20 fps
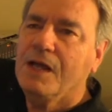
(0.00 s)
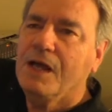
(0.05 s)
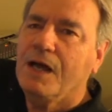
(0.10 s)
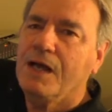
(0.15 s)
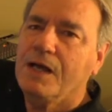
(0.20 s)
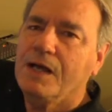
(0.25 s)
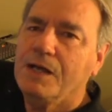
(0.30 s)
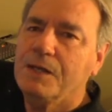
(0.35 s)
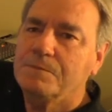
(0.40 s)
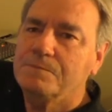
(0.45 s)

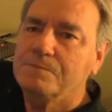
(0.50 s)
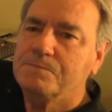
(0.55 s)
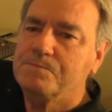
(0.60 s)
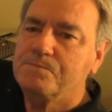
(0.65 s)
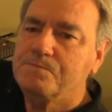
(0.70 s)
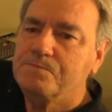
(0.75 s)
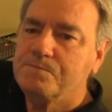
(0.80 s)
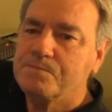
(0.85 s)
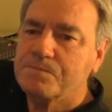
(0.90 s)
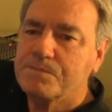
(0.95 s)

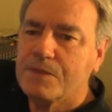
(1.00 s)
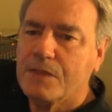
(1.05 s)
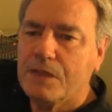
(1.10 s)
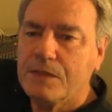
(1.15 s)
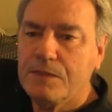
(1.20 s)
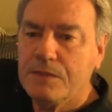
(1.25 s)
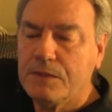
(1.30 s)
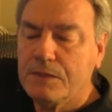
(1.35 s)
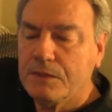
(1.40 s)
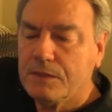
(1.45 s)

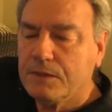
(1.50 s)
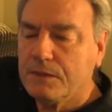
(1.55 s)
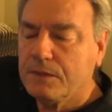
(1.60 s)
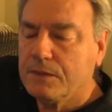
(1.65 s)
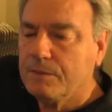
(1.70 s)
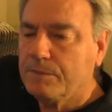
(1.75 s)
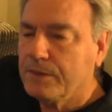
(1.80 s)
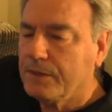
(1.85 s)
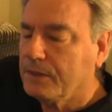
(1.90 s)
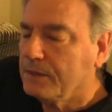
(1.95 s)
Then a
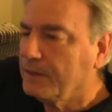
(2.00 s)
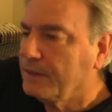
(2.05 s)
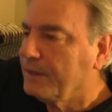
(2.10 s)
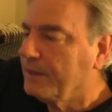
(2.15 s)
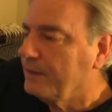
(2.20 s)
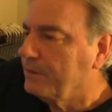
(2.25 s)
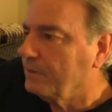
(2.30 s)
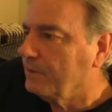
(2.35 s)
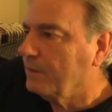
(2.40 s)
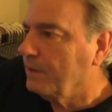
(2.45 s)
little bit
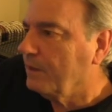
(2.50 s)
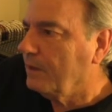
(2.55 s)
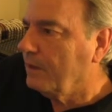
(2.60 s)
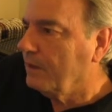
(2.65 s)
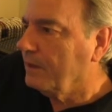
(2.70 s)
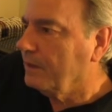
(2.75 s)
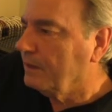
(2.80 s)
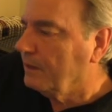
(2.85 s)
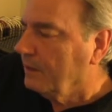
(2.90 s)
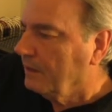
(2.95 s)
later
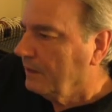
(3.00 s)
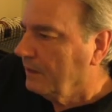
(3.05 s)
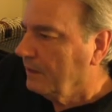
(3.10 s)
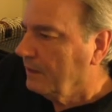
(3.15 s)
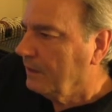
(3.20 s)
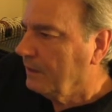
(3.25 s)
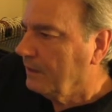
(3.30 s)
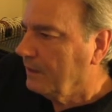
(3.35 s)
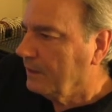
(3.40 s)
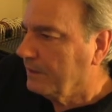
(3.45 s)
on,
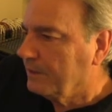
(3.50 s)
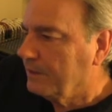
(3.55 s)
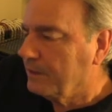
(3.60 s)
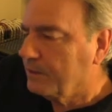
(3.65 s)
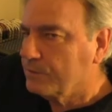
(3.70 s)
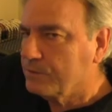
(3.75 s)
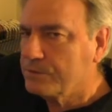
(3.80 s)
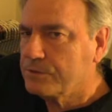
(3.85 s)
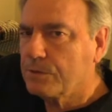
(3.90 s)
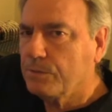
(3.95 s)

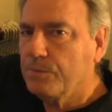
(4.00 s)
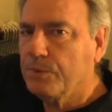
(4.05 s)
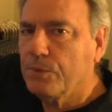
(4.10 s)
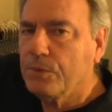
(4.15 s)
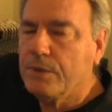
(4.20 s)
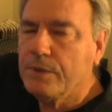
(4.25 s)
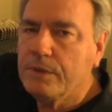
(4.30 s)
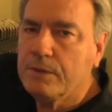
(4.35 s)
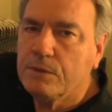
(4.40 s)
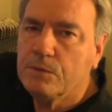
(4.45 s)
there was a
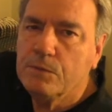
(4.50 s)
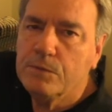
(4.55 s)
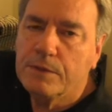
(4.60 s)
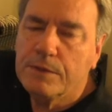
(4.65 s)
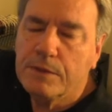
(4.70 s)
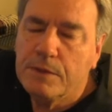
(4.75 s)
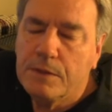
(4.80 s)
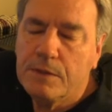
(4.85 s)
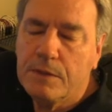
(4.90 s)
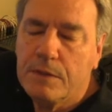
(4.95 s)
point
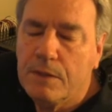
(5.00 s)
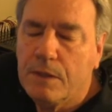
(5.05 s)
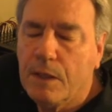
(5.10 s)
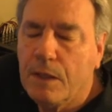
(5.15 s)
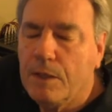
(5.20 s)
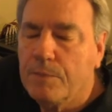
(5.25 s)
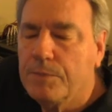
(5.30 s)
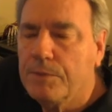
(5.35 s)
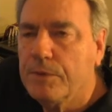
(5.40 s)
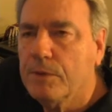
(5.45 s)
within the
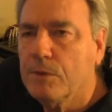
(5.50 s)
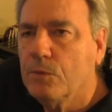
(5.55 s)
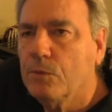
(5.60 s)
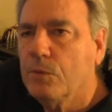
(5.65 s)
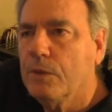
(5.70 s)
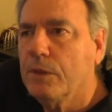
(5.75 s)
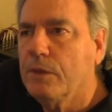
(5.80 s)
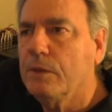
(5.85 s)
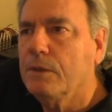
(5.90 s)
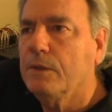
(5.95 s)
opera
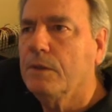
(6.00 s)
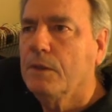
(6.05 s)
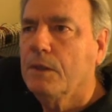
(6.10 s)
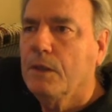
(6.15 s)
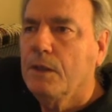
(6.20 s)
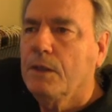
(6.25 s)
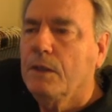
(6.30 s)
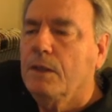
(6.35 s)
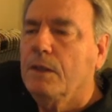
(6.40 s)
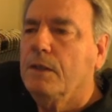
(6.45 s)
where
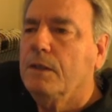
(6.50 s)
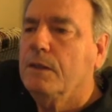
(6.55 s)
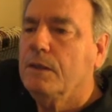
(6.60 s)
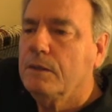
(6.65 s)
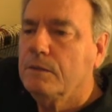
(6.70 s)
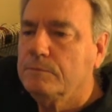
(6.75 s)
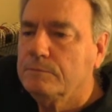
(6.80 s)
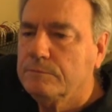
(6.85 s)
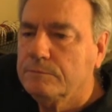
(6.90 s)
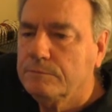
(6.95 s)

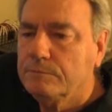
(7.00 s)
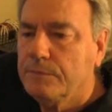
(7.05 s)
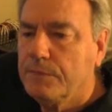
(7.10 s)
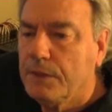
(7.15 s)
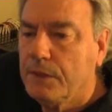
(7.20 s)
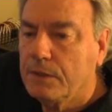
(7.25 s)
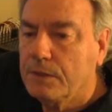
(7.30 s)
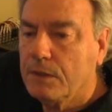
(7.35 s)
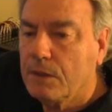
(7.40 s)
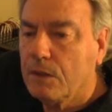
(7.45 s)

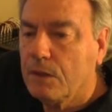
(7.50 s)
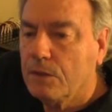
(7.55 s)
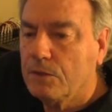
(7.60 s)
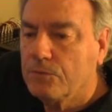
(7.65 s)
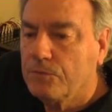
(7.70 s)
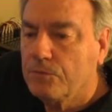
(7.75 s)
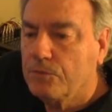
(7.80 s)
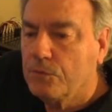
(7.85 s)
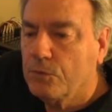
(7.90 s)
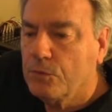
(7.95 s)
it
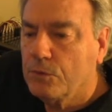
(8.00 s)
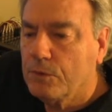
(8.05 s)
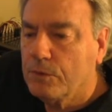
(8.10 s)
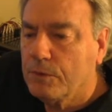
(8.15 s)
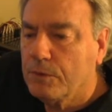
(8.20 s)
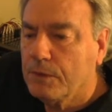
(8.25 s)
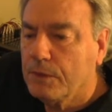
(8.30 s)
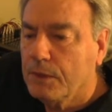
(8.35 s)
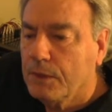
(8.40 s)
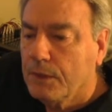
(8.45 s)
called
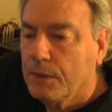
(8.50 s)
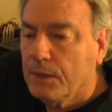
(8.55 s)
for